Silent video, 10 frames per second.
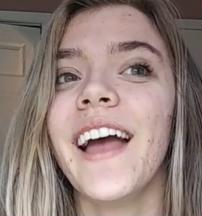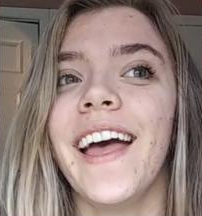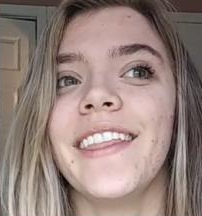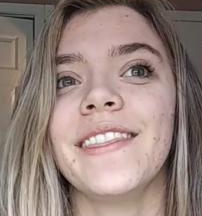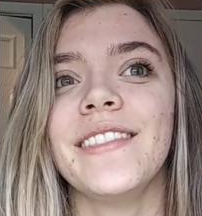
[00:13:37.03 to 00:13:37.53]

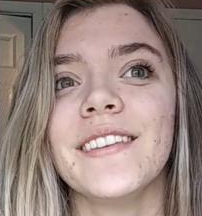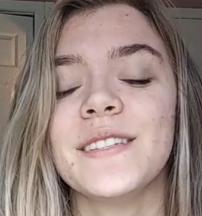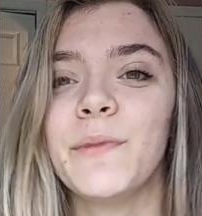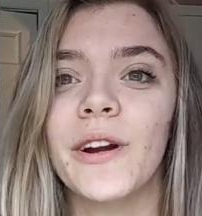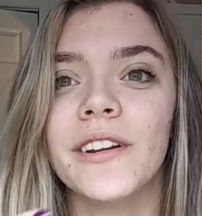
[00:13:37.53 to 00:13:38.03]
and the
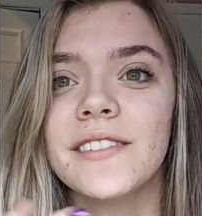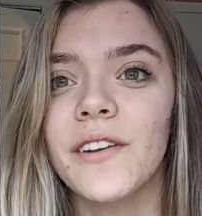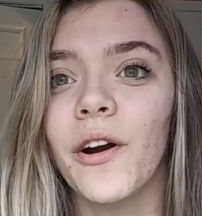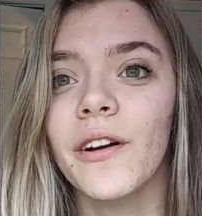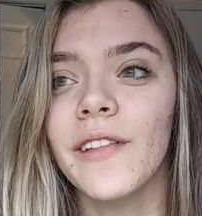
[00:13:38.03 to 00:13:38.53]
spirits
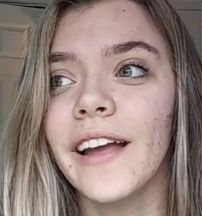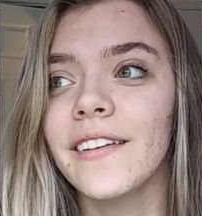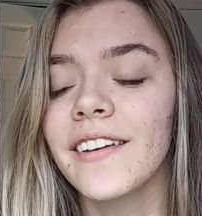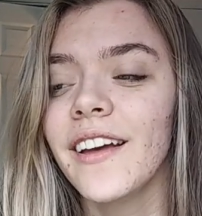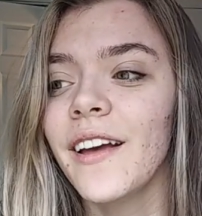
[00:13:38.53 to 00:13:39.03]
are
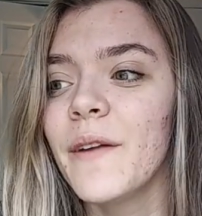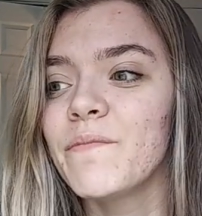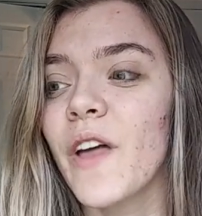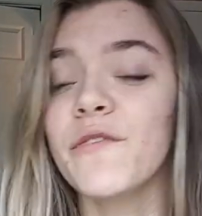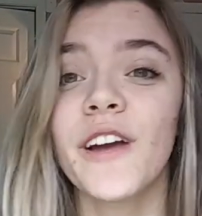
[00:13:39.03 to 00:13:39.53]
like
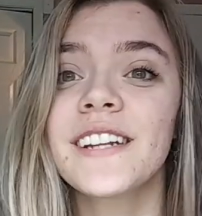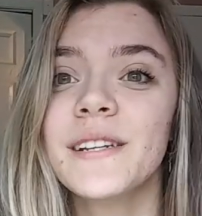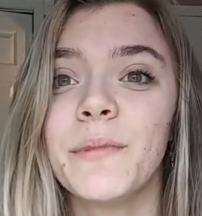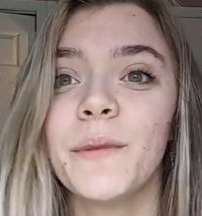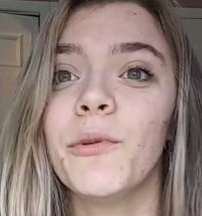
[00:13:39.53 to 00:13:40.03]

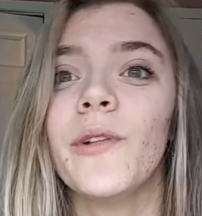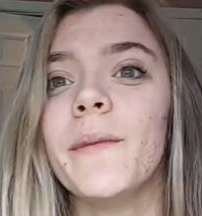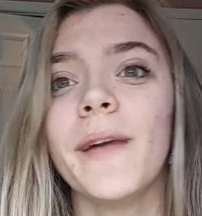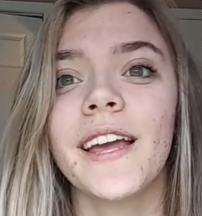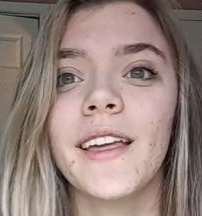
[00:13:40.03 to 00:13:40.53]
affecting people
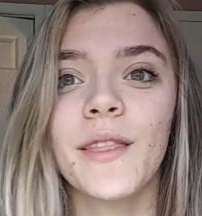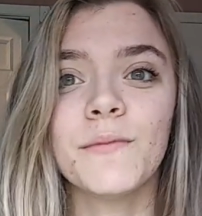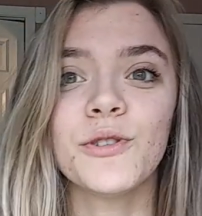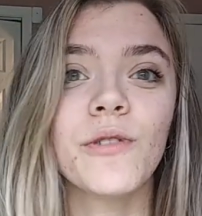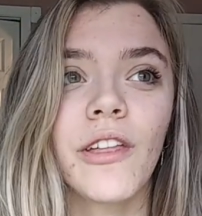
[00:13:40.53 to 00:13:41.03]
and making them
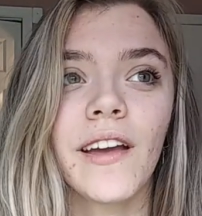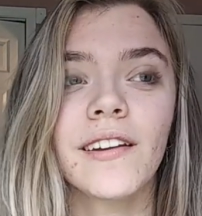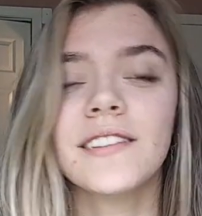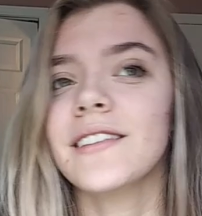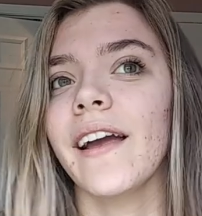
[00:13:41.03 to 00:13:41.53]
do
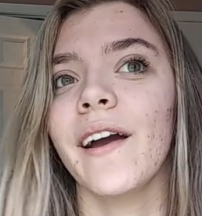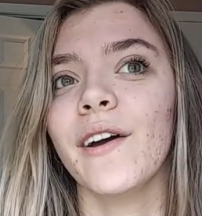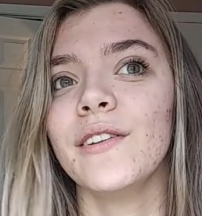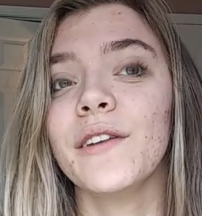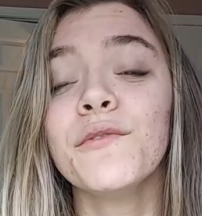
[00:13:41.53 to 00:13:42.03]
things
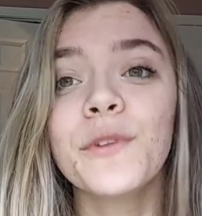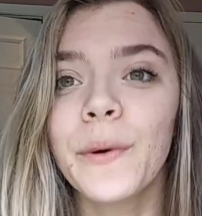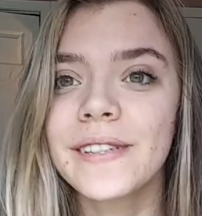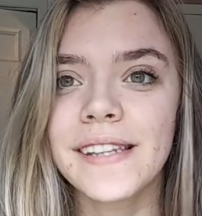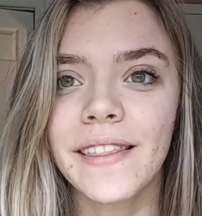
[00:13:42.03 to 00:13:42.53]
and
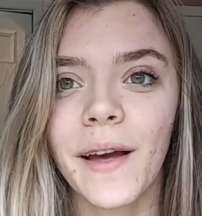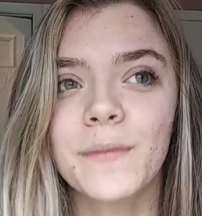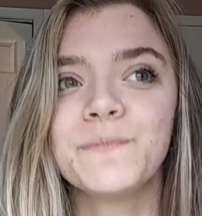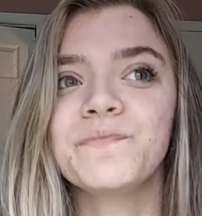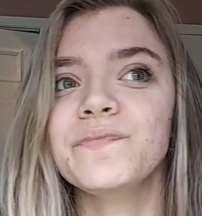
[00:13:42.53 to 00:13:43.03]
influencing
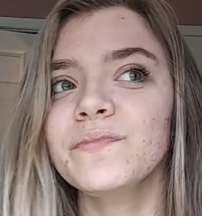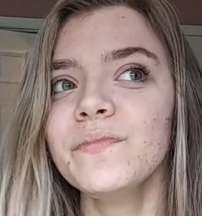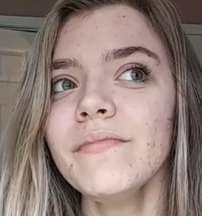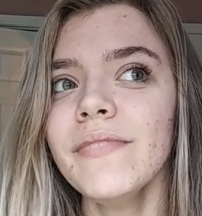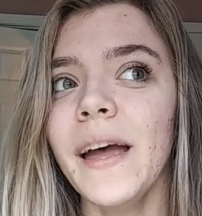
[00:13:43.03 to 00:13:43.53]
them.
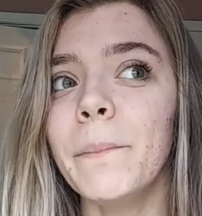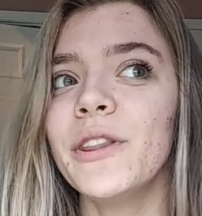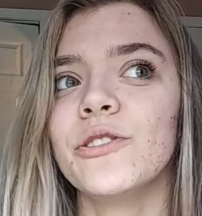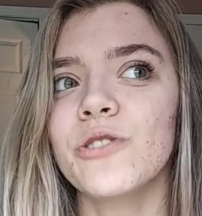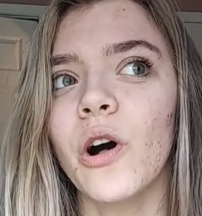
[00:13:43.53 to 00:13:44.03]

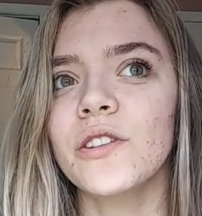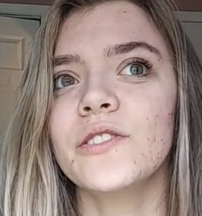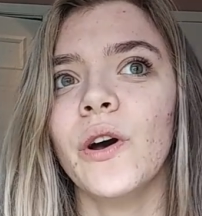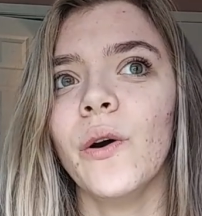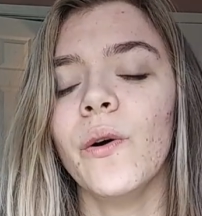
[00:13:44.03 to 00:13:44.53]
But there's
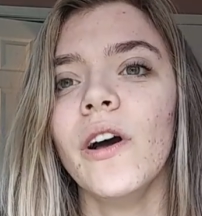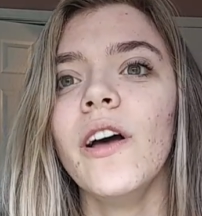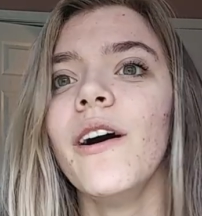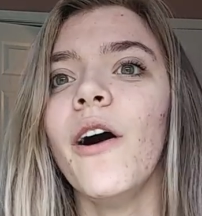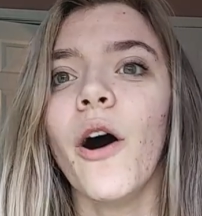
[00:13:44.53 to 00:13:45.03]
also,
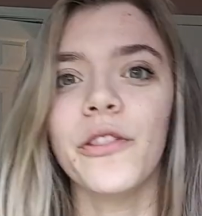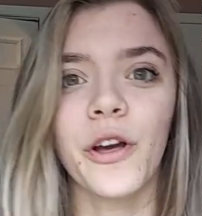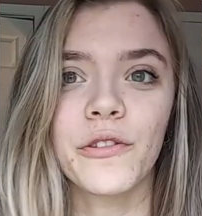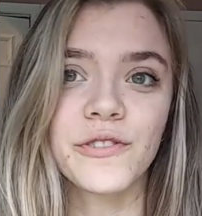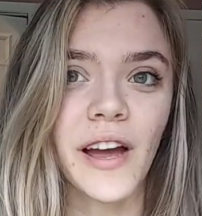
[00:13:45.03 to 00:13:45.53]
on the
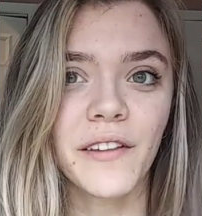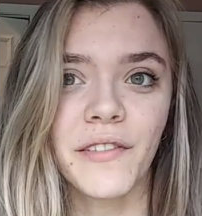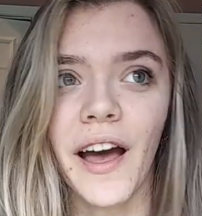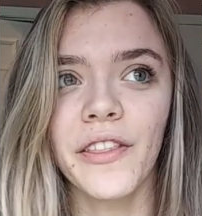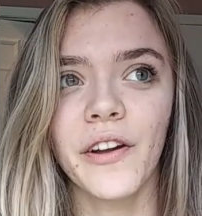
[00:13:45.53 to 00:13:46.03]
other side of
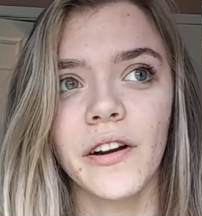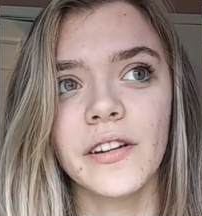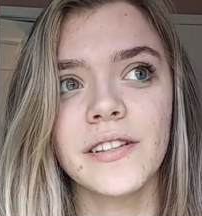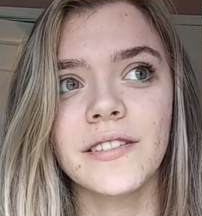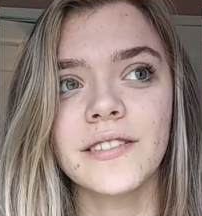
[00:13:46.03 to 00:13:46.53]
that, there
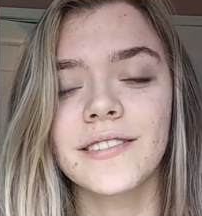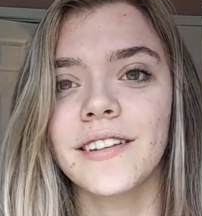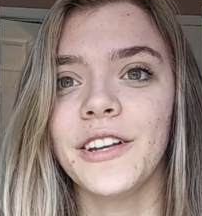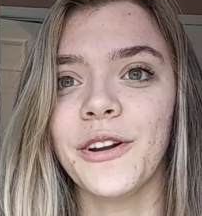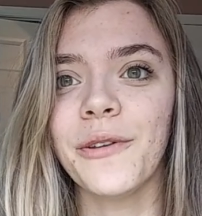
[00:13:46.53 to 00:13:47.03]
is,
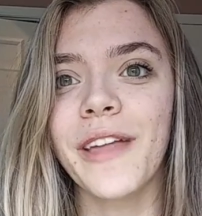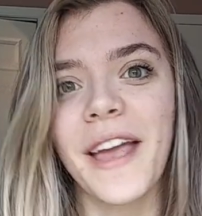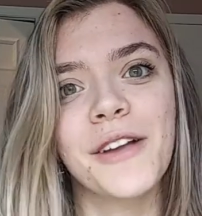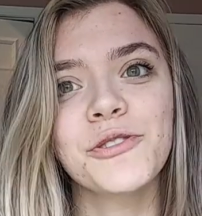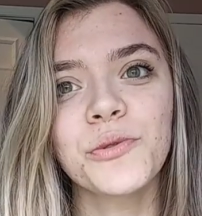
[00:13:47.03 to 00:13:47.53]
you know, the
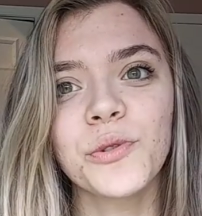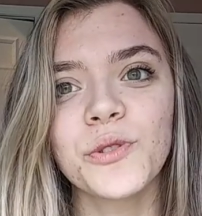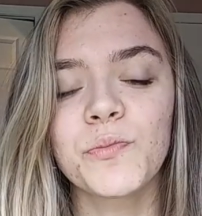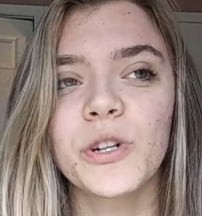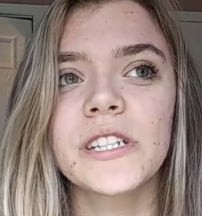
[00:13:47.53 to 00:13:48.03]

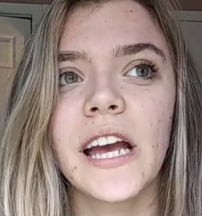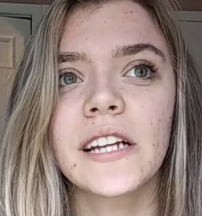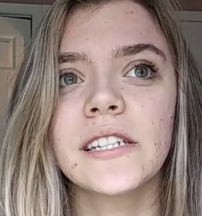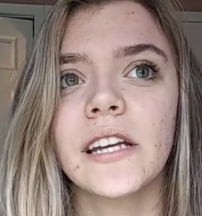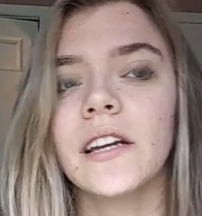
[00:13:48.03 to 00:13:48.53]
angels
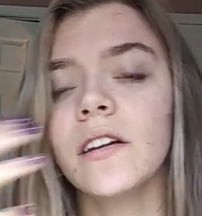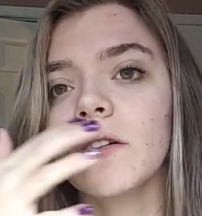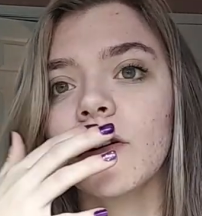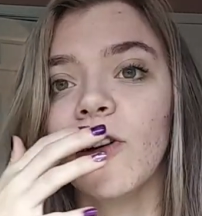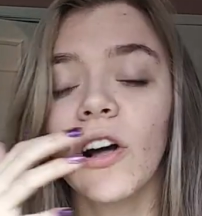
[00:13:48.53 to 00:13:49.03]
protecting
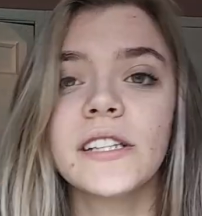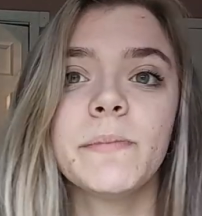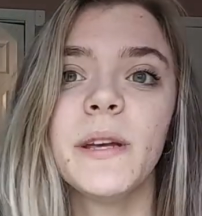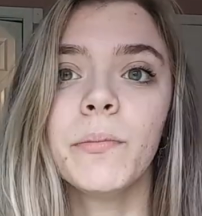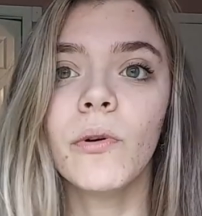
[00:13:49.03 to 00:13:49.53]
God's
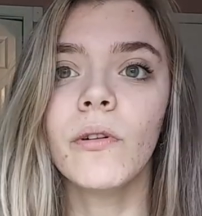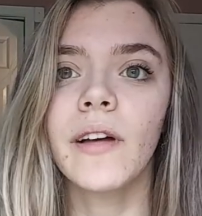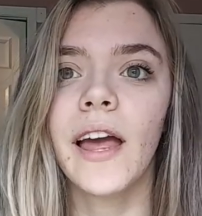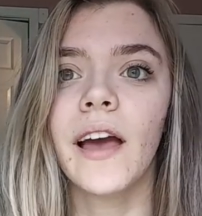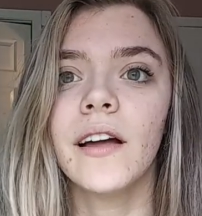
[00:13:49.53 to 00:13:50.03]
people
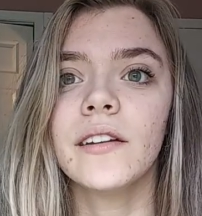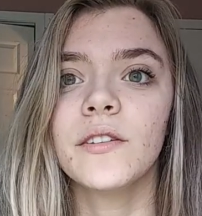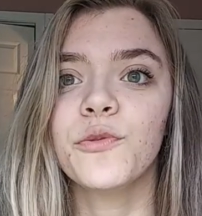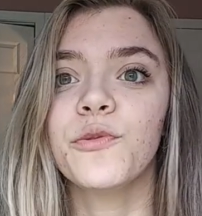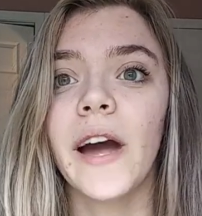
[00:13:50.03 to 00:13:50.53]
and
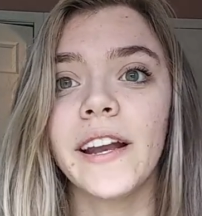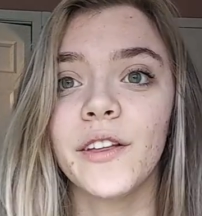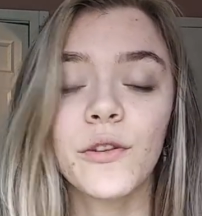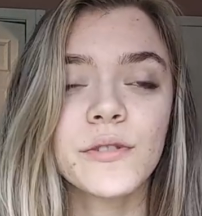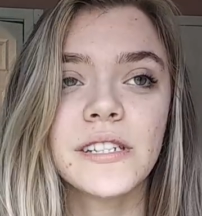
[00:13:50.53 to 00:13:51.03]

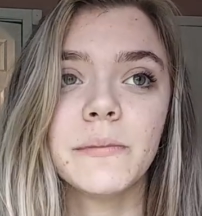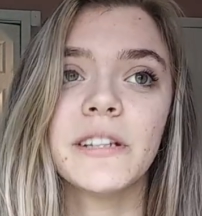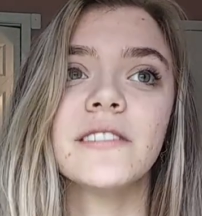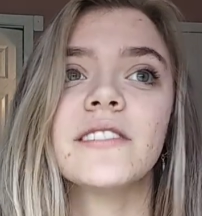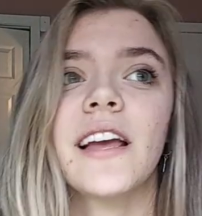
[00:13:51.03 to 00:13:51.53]
fighting those
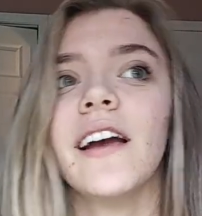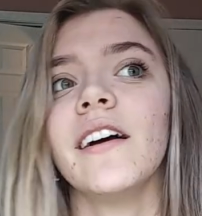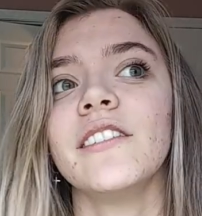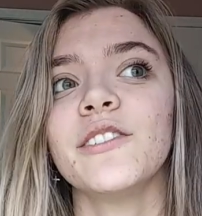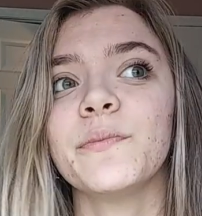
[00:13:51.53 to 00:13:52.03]
demons.
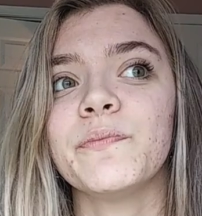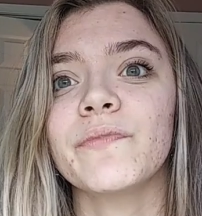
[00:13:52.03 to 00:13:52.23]
And